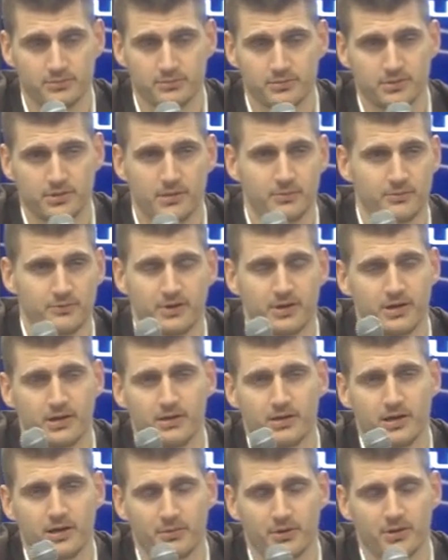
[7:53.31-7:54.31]

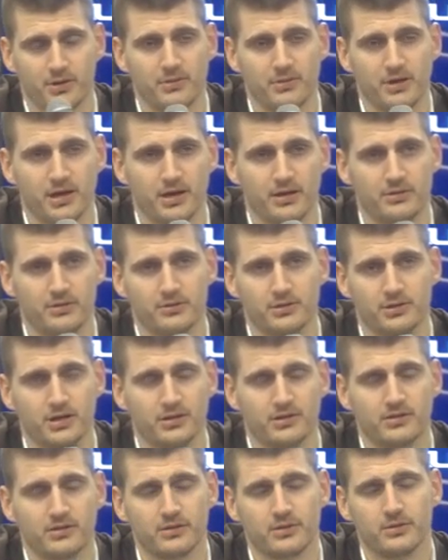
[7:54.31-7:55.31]
I'm going to make it or
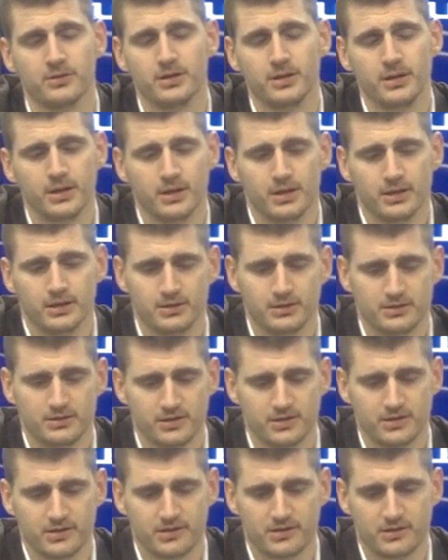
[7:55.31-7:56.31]
not. So, it
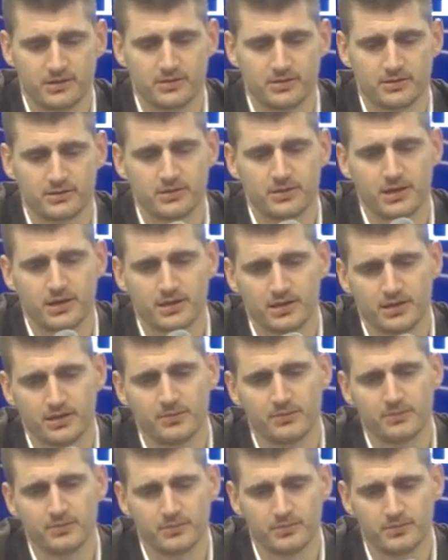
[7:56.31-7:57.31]
just, I think the
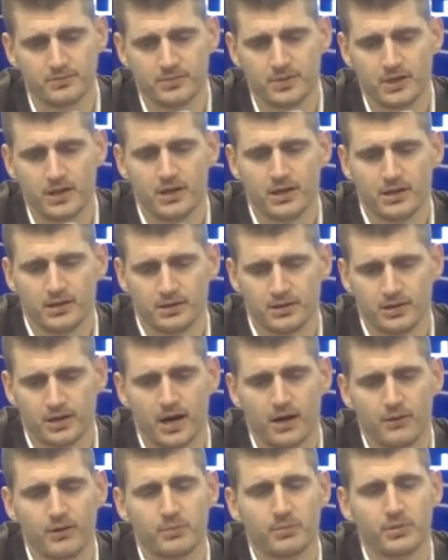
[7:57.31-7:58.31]

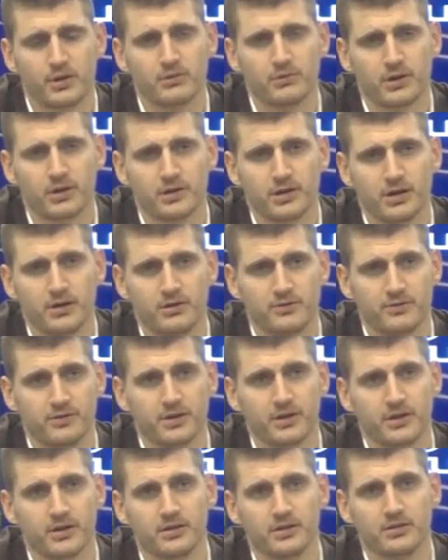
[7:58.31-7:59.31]
how we play right now is really
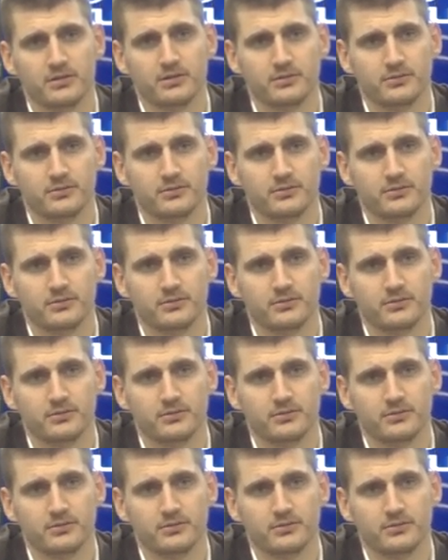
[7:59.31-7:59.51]
good.